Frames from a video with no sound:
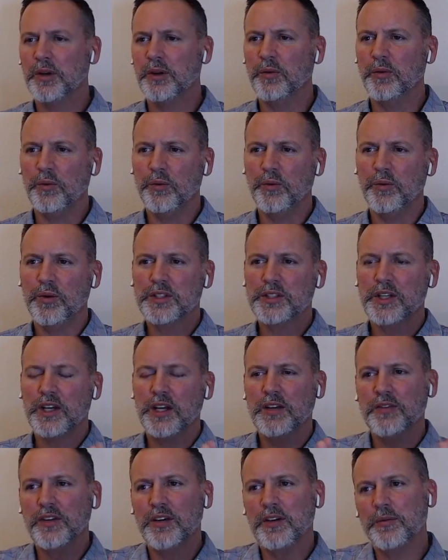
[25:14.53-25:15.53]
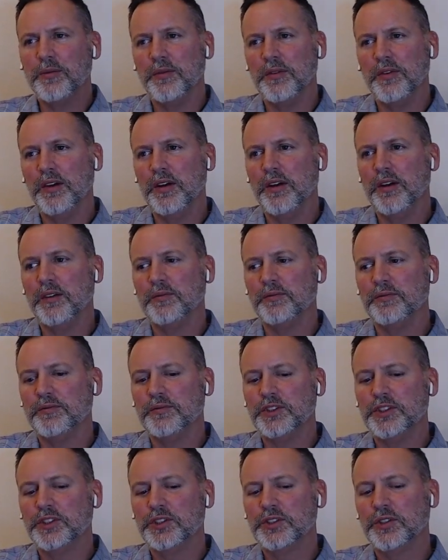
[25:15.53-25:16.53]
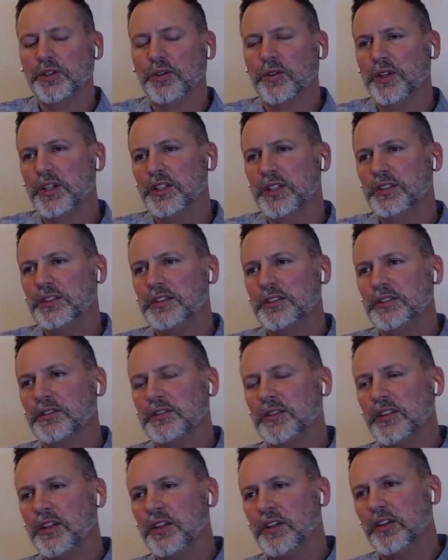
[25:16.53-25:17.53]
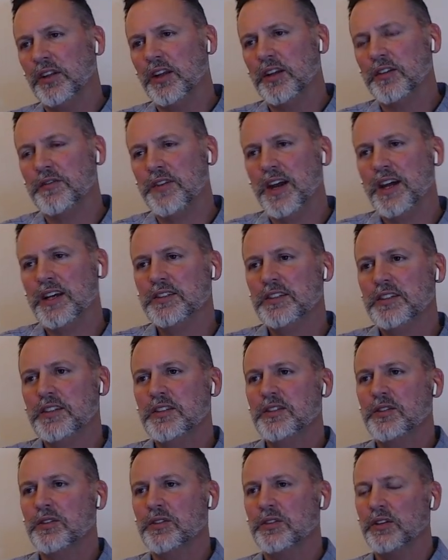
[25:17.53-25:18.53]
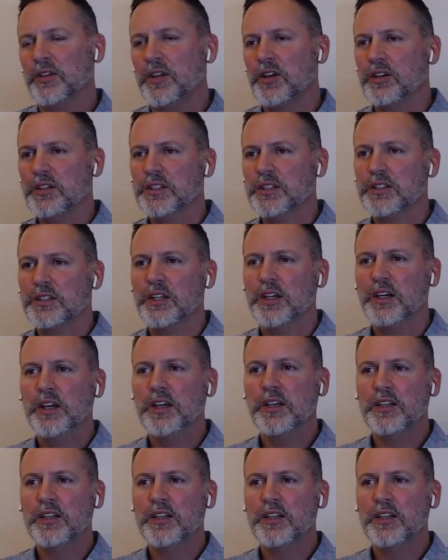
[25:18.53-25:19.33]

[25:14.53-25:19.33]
But what's kind of a shortest and like fastest or longest